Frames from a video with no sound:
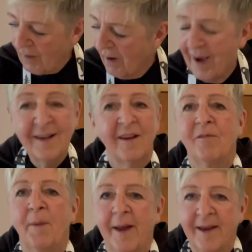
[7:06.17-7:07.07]
I love
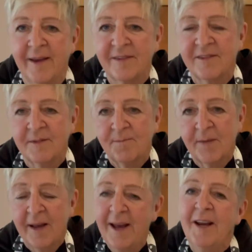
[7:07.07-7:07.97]
pancakes.
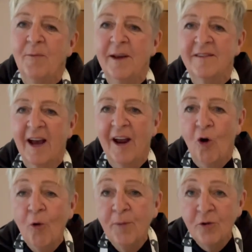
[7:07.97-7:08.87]
Anyways, I
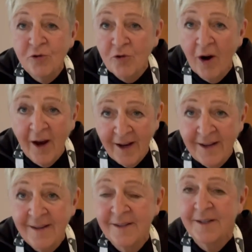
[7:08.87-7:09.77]
hope you'll try
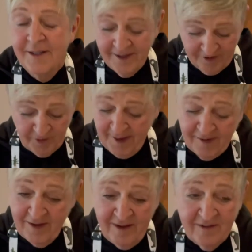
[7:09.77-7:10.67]
to make
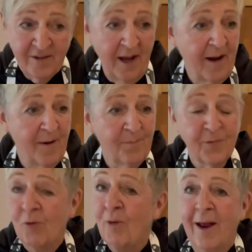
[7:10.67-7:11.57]
these
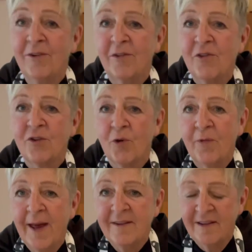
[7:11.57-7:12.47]
rather than throw
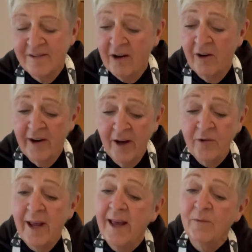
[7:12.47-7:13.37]
that discard
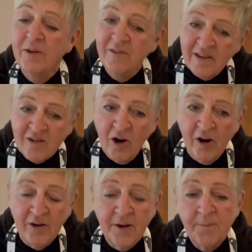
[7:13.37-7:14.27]
out. And with
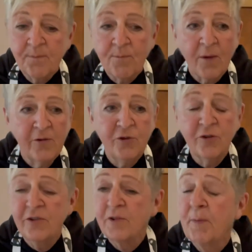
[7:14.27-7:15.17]
discard, you
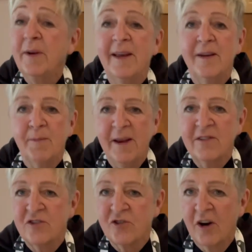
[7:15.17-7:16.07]
can just put it in a
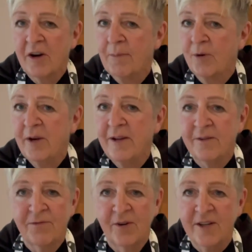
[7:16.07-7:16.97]
mason jar and put it in the
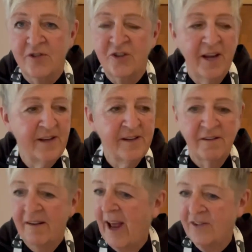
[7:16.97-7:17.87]
fridge and it'll
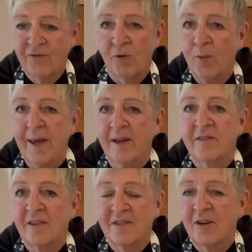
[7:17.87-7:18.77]
last for weeks.
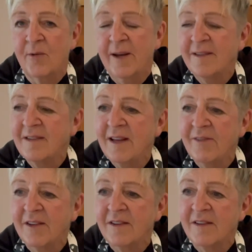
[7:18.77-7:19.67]
So it isn't
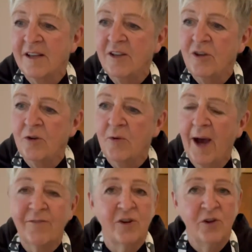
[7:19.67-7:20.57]
even that you
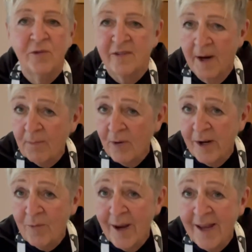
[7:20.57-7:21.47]
have to use it up right
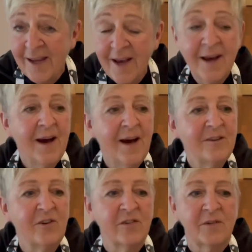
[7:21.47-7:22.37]
away.
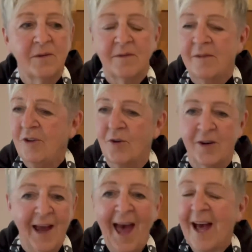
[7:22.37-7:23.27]
Just you
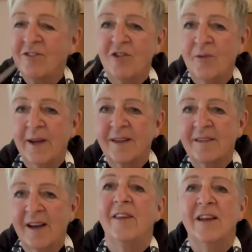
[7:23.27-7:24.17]
can add to it
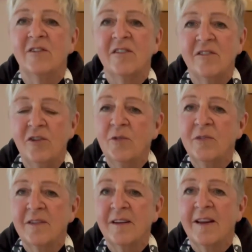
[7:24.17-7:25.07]
and just
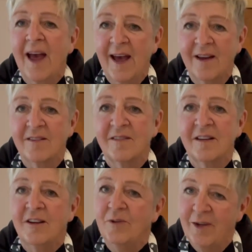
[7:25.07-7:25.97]
use it as
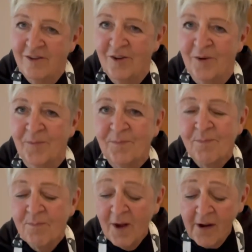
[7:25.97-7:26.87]
you need to.
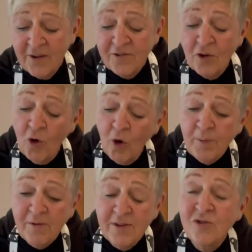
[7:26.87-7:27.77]
So hope
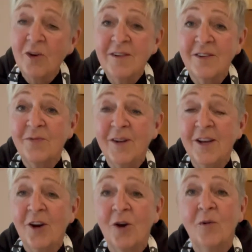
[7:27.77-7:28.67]
you've enjoyed this
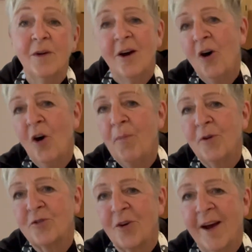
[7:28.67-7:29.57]
video. Hope you'll
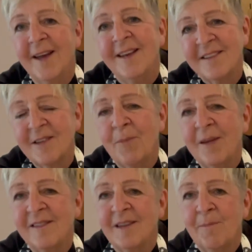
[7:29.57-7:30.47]
try it. It is something
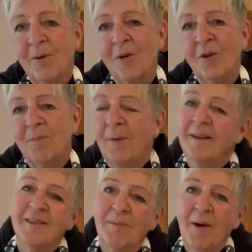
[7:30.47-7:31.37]
simple, but
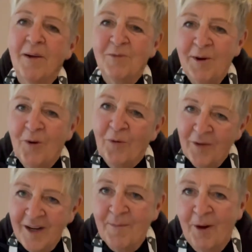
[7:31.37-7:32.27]
sometimes we don't
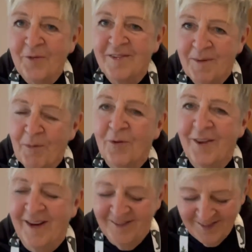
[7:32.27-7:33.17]
think about the simple
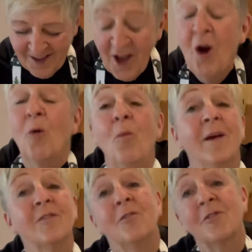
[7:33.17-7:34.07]
things.
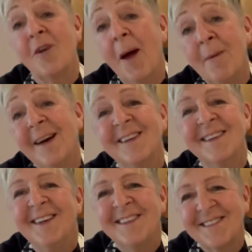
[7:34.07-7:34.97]
West Coast Grandma
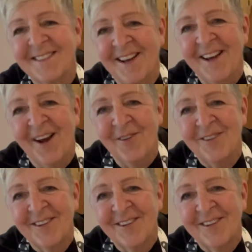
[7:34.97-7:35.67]
is signing out.